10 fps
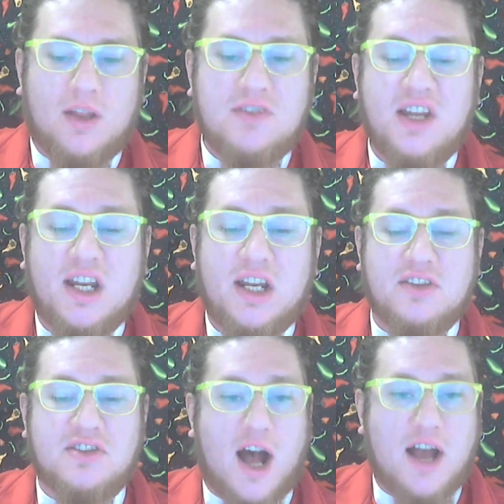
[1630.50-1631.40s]
let's get into
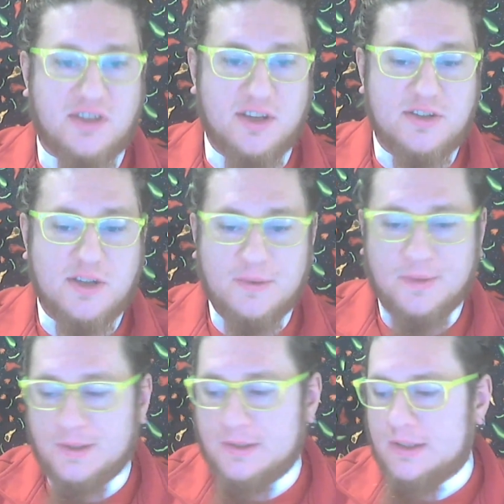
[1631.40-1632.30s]
the sauces.
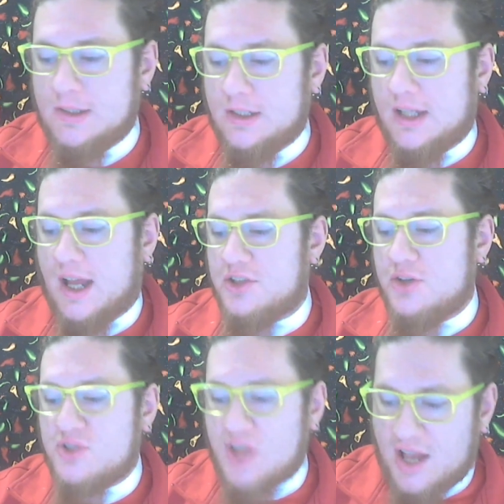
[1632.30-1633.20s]
Got
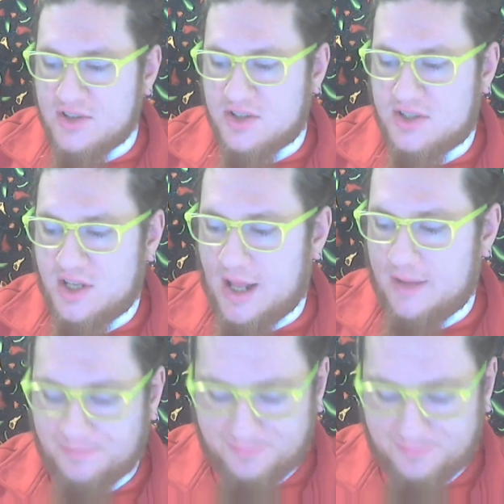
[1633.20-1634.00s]
two sauces today.